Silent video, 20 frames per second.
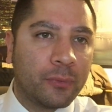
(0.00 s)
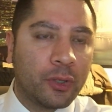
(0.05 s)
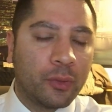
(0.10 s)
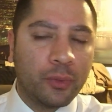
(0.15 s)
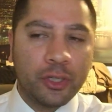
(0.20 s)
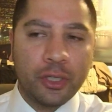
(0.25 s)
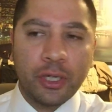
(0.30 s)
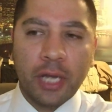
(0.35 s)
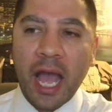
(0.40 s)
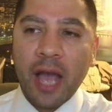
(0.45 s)

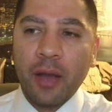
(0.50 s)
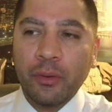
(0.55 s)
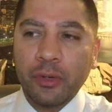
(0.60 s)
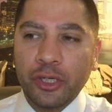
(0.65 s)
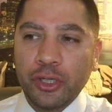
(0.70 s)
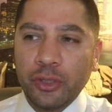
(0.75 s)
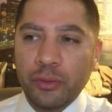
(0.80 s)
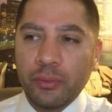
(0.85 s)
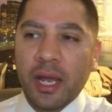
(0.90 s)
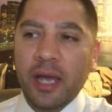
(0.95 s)
would how
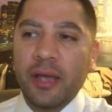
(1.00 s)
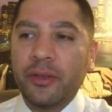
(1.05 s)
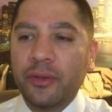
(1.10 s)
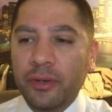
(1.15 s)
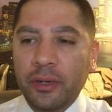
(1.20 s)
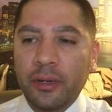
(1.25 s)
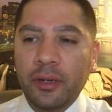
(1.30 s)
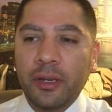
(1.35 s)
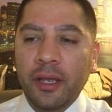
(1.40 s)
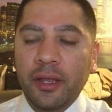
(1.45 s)
would you
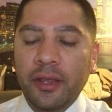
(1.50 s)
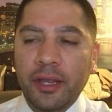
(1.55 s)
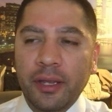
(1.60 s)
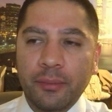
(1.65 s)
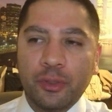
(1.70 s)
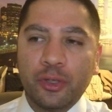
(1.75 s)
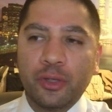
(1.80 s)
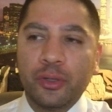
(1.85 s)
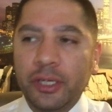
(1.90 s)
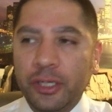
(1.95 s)
rather
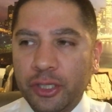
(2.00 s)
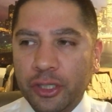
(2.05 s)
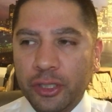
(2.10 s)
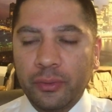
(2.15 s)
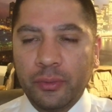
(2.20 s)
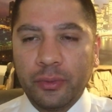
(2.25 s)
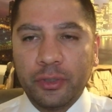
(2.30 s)
them treat you?